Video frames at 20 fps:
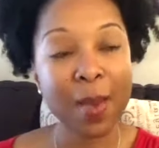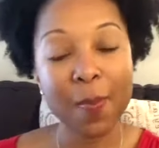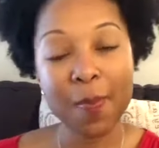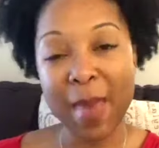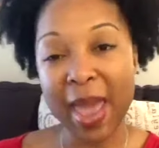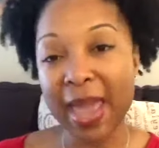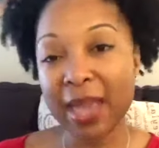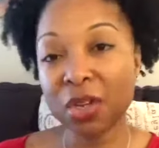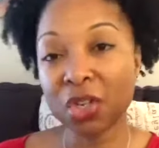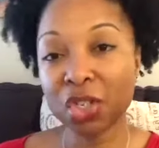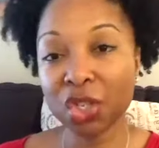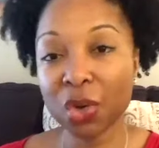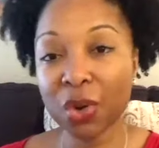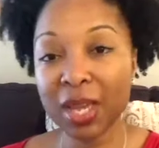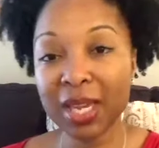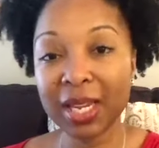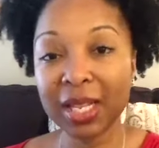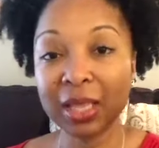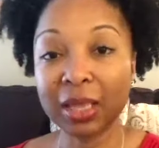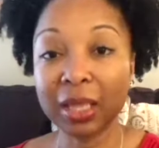made sure
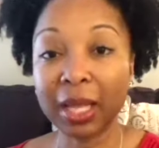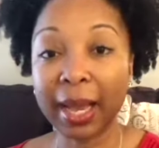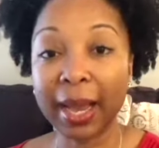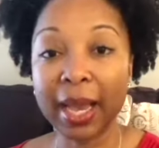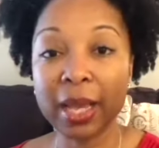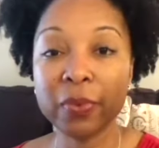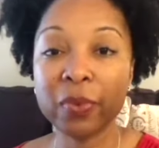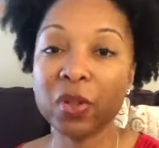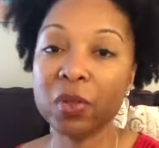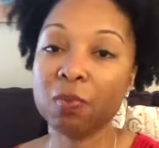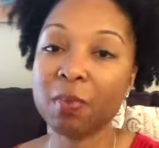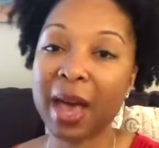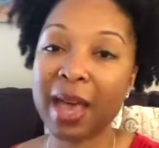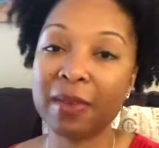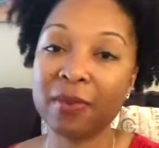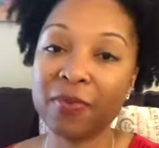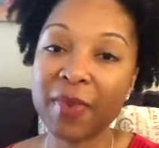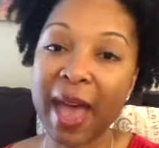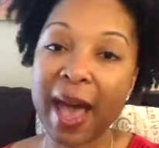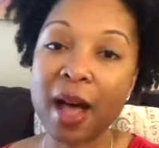it aligned with
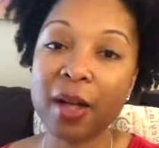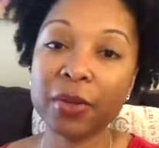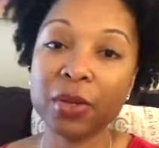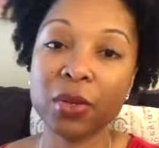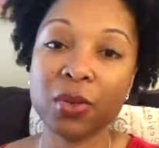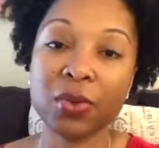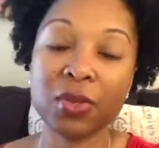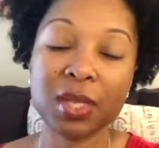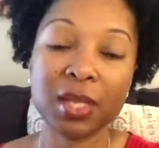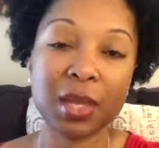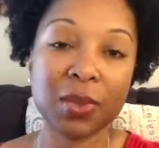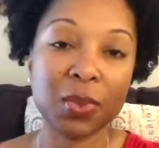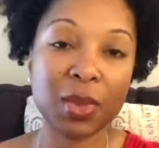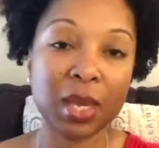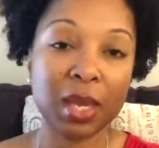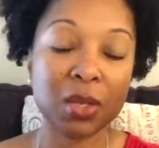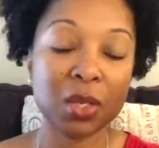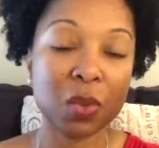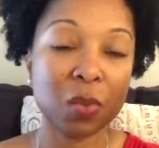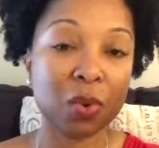my values and the
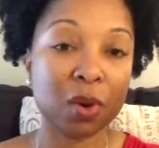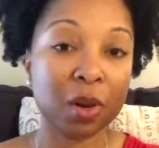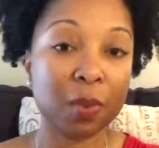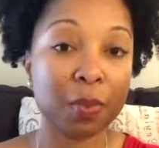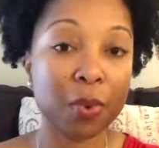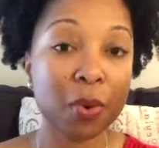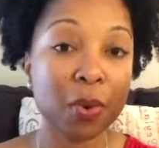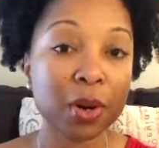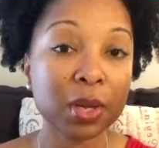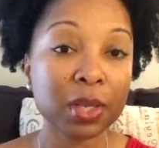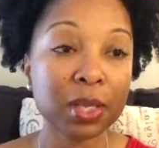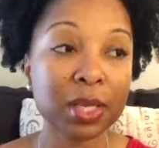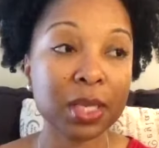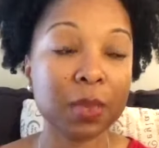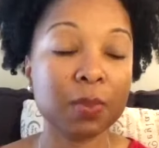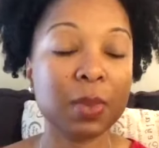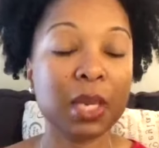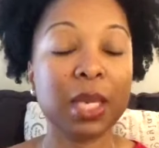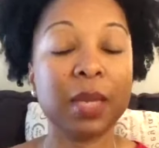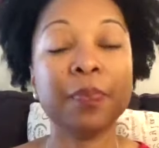things that were important
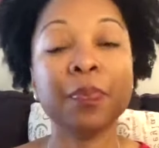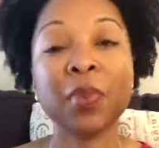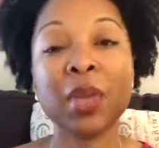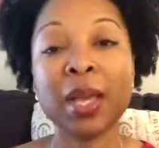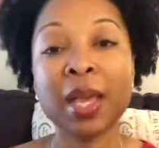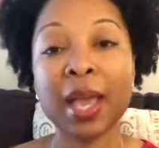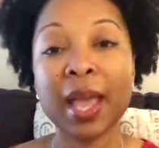to me,